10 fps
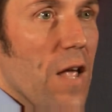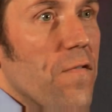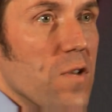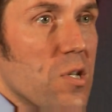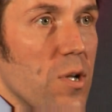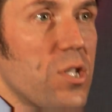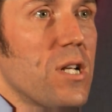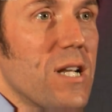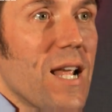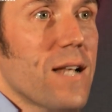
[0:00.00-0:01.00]
If we switch the
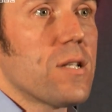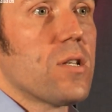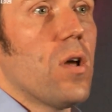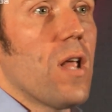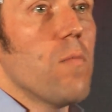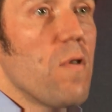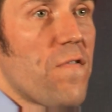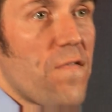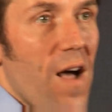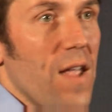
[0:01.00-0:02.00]
detectors on and we
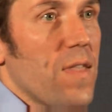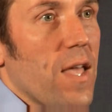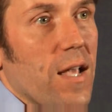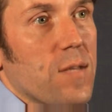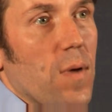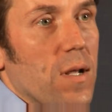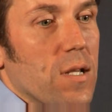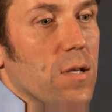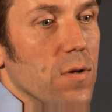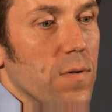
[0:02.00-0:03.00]
find the Higgs
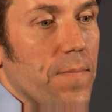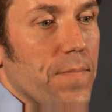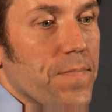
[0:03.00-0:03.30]
particle,